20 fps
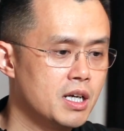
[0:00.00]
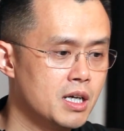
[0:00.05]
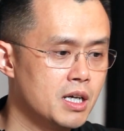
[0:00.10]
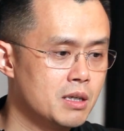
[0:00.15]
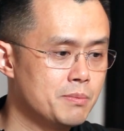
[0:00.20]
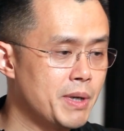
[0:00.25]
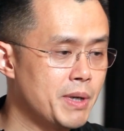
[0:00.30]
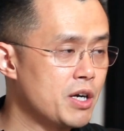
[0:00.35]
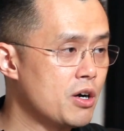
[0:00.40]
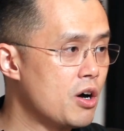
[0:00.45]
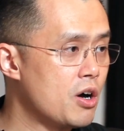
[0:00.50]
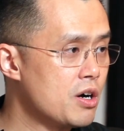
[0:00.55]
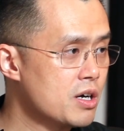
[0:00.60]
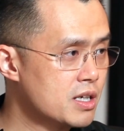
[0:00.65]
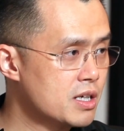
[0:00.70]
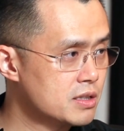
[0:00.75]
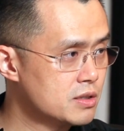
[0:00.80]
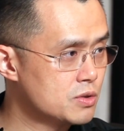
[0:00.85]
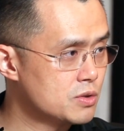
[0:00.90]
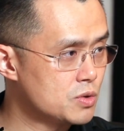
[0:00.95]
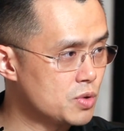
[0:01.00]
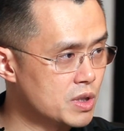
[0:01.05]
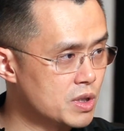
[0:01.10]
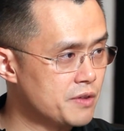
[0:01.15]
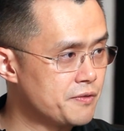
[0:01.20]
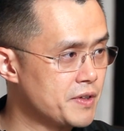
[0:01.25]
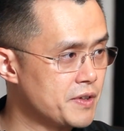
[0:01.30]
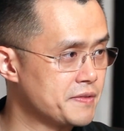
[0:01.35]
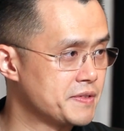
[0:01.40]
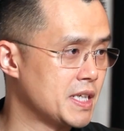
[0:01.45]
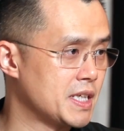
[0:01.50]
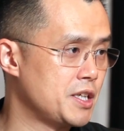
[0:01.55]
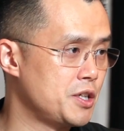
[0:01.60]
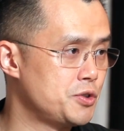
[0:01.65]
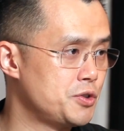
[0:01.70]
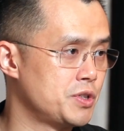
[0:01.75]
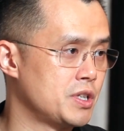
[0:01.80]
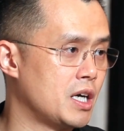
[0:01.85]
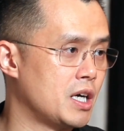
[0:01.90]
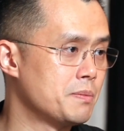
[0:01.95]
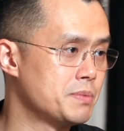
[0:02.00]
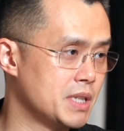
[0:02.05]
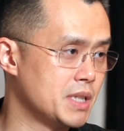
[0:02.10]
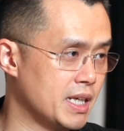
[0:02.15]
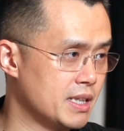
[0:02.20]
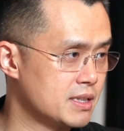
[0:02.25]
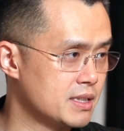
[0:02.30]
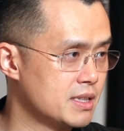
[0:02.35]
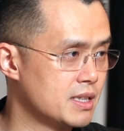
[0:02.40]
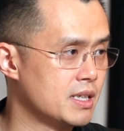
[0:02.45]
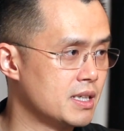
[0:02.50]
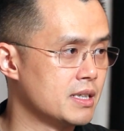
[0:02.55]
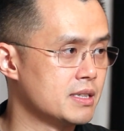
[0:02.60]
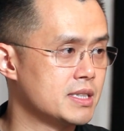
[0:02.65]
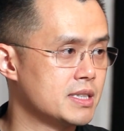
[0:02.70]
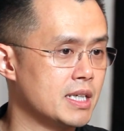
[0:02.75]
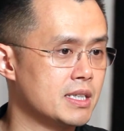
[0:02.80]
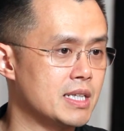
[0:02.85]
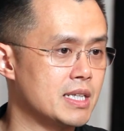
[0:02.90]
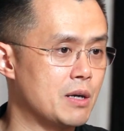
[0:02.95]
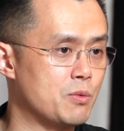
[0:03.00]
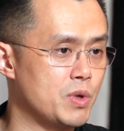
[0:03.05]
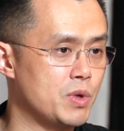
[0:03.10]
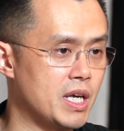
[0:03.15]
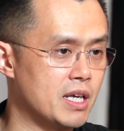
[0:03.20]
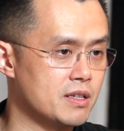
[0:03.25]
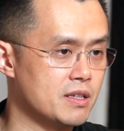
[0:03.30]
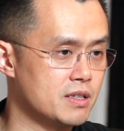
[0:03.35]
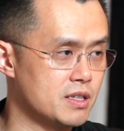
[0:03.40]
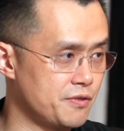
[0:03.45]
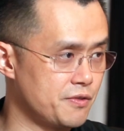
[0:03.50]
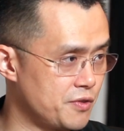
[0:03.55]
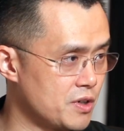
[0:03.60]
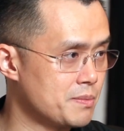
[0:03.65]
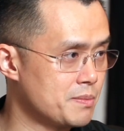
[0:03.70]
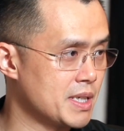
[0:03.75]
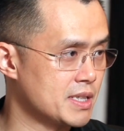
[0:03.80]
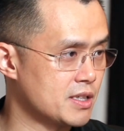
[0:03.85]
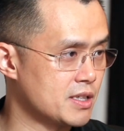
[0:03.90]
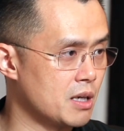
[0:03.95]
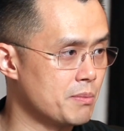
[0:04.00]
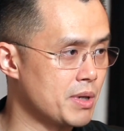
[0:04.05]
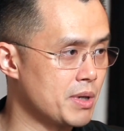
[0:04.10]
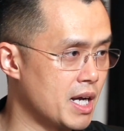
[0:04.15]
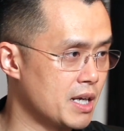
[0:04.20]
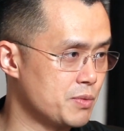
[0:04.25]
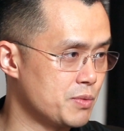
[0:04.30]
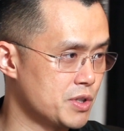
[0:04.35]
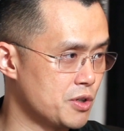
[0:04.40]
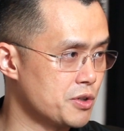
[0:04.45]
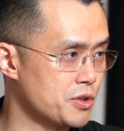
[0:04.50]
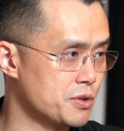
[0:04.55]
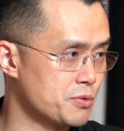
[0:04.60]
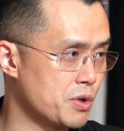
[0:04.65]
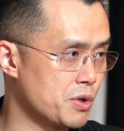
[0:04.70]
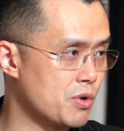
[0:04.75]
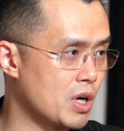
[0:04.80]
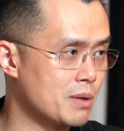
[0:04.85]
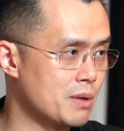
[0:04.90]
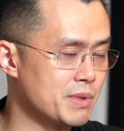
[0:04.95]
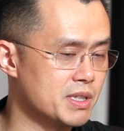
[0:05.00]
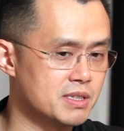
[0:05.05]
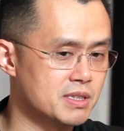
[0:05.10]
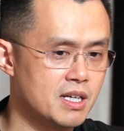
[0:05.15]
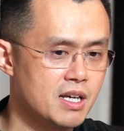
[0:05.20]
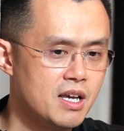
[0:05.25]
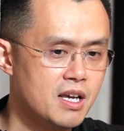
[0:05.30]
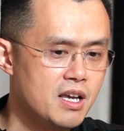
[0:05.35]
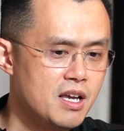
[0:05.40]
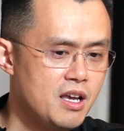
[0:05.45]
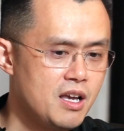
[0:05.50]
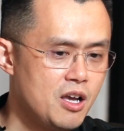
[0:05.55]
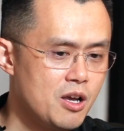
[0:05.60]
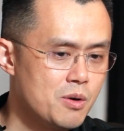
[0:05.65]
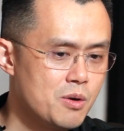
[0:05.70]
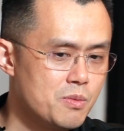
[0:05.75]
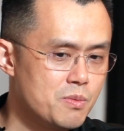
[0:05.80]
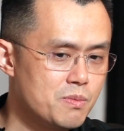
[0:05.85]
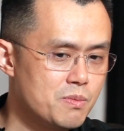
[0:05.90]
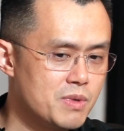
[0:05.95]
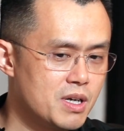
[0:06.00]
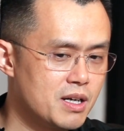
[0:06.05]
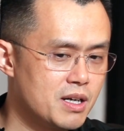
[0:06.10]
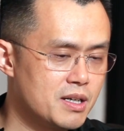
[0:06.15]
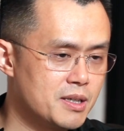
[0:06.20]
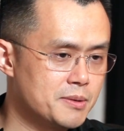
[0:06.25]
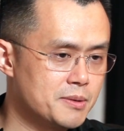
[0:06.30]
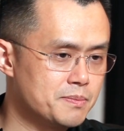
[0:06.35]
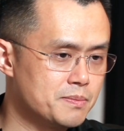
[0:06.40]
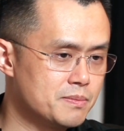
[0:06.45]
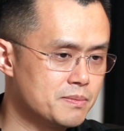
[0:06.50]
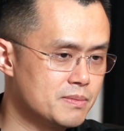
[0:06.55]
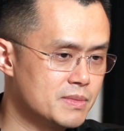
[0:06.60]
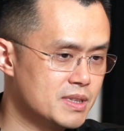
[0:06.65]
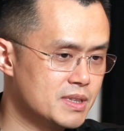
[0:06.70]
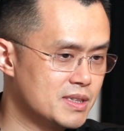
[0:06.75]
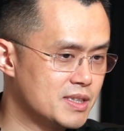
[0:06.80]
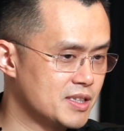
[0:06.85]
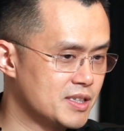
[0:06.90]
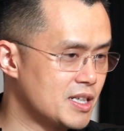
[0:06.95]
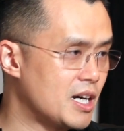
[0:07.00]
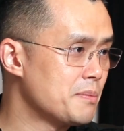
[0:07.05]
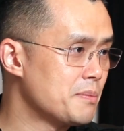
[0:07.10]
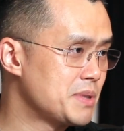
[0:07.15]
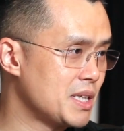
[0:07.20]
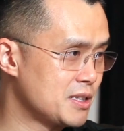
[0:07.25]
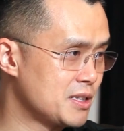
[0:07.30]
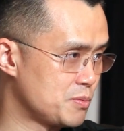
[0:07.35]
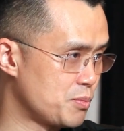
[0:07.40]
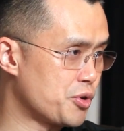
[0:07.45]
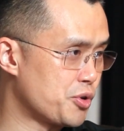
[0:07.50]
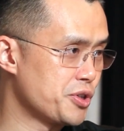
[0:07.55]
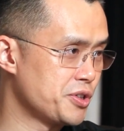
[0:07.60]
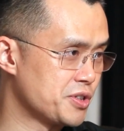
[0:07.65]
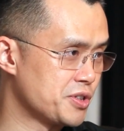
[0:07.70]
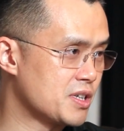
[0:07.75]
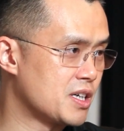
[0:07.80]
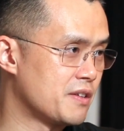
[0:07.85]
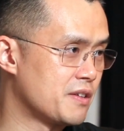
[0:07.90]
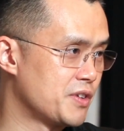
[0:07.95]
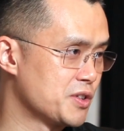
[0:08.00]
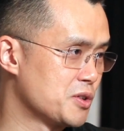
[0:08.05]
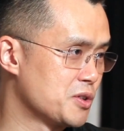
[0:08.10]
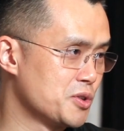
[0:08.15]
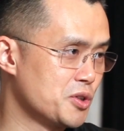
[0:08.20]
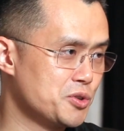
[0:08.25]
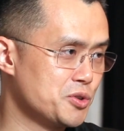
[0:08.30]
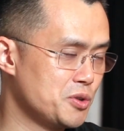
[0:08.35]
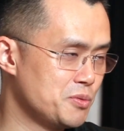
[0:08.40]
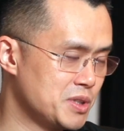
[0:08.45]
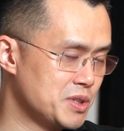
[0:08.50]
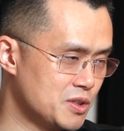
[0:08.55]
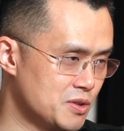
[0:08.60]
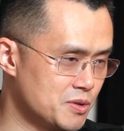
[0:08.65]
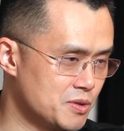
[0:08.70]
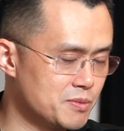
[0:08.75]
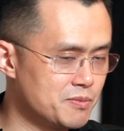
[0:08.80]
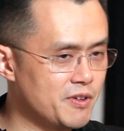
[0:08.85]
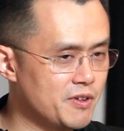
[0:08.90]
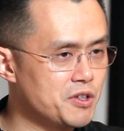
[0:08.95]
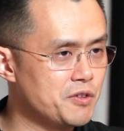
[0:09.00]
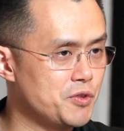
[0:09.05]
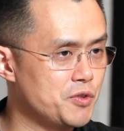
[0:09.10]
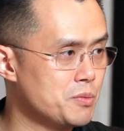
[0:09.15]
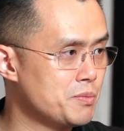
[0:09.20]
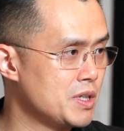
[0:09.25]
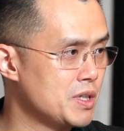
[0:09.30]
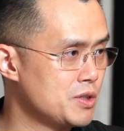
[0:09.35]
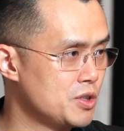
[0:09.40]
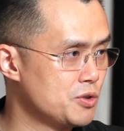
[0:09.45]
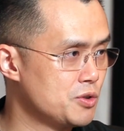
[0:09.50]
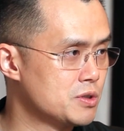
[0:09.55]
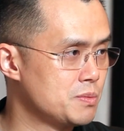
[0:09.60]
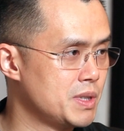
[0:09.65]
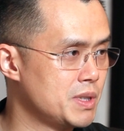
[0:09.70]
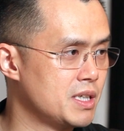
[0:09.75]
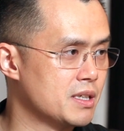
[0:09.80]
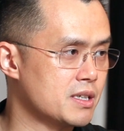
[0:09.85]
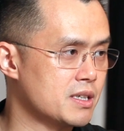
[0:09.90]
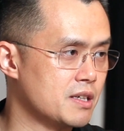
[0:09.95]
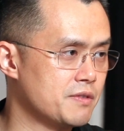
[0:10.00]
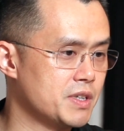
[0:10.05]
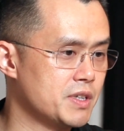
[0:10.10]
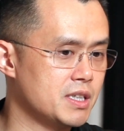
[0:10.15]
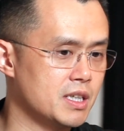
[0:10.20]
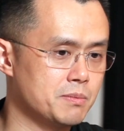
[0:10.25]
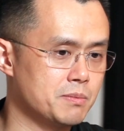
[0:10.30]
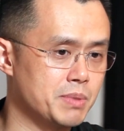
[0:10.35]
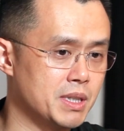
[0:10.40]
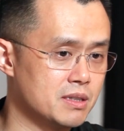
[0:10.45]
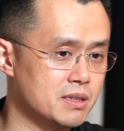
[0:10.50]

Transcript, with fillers: Uh, by August 25th, they issued an update uh, saying that we the firm has complied with all the requirements. Um, the update is boring to cover, so no new, very few me- news media covered it.